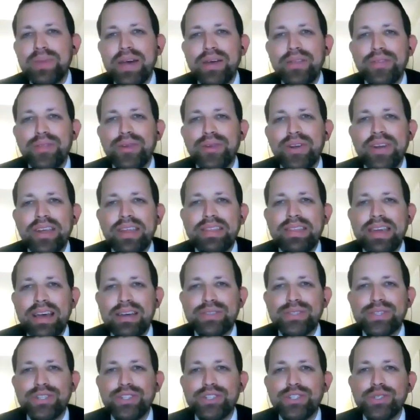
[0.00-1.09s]
about
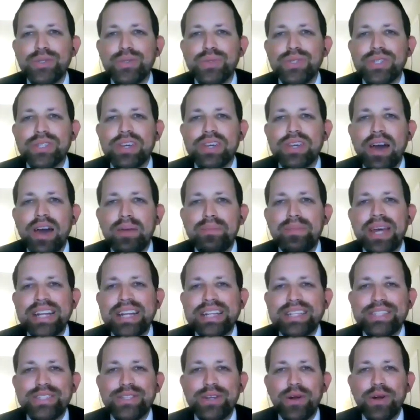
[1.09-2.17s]
30,000 Jews come
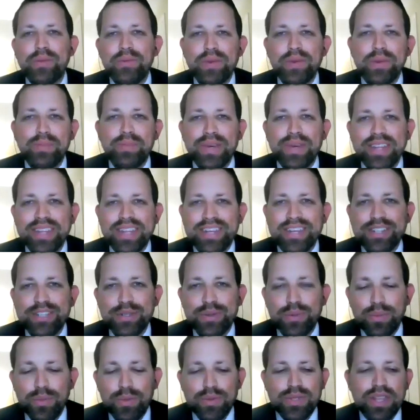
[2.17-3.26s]
and start rebuilding
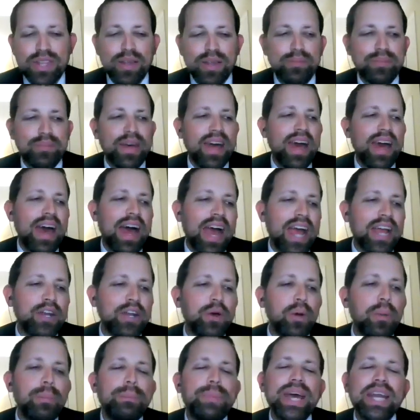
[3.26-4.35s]
Jerusalem. I
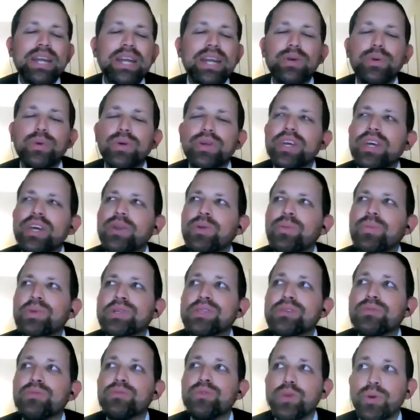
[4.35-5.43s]
know Ben Gurion
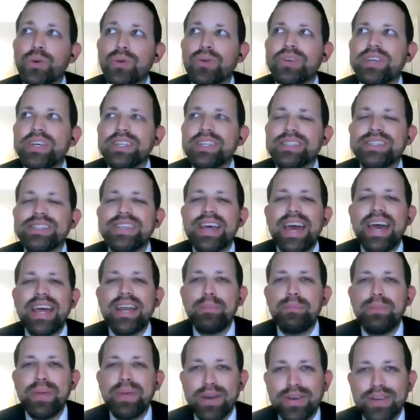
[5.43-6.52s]
was furious at
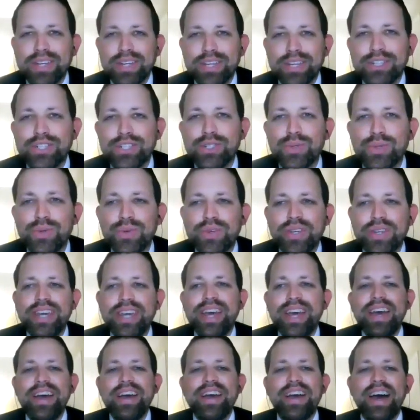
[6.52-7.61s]
American Jewry
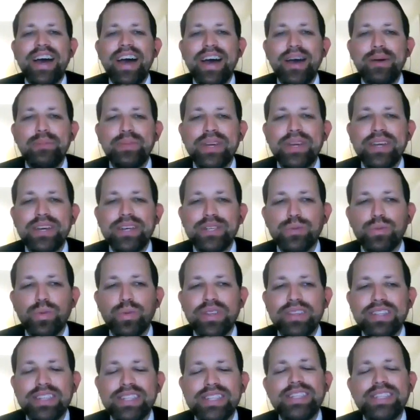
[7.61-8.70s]
because
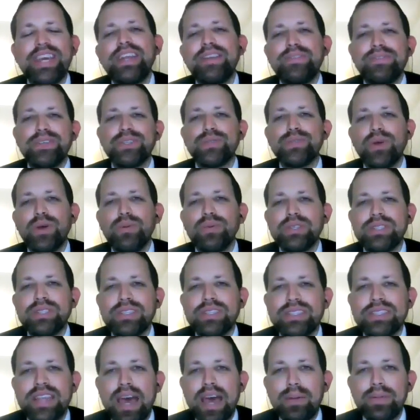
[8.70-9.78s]
when the state of Israel was
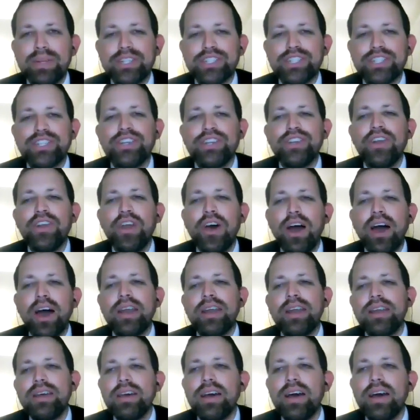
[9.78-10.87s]
established,
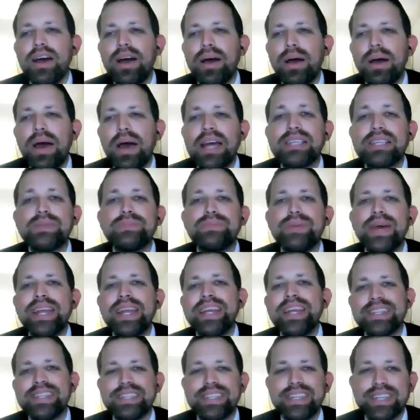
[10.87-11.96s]
not as
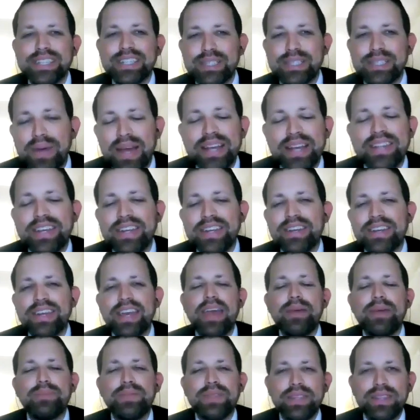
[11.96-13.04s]
many as he expected
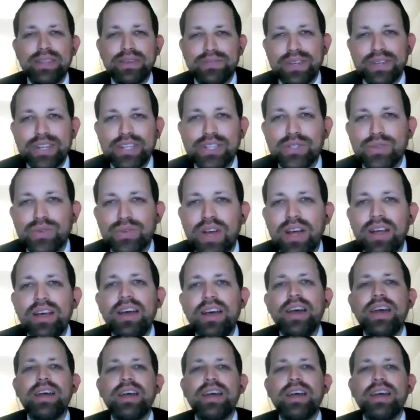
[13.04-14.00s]
came to live in Israel.